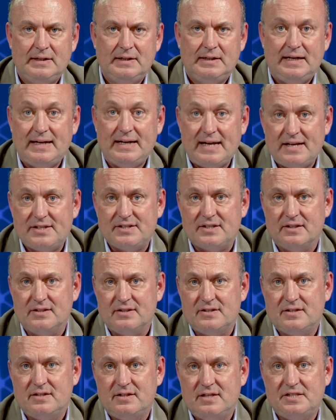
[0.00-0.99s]
In
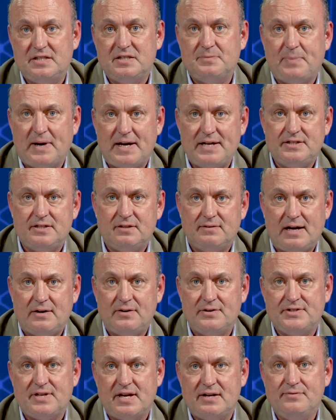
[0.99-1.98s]
essence, this is based around a
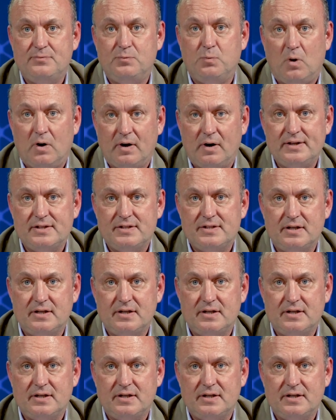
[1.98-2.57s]
set of wallets